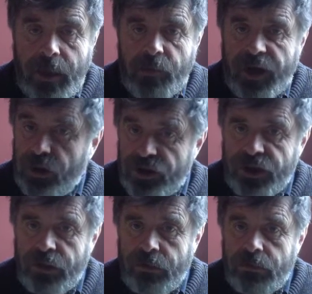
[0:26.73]
but
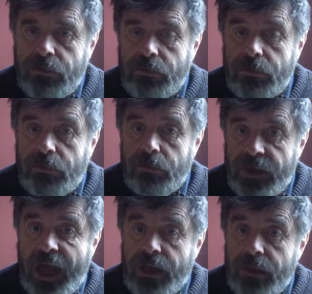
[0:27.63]

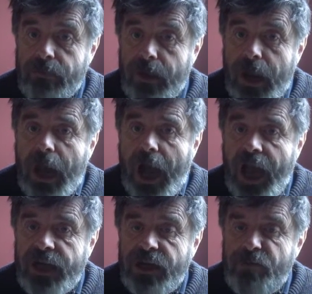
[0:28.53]
that I
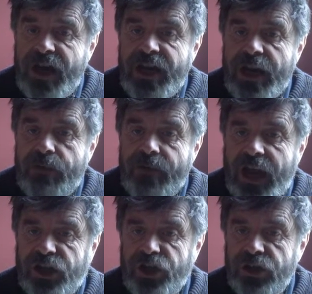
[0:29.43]
had an immediate
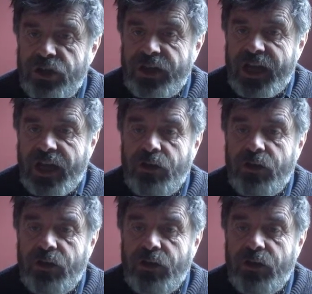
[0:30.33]
reaction to the I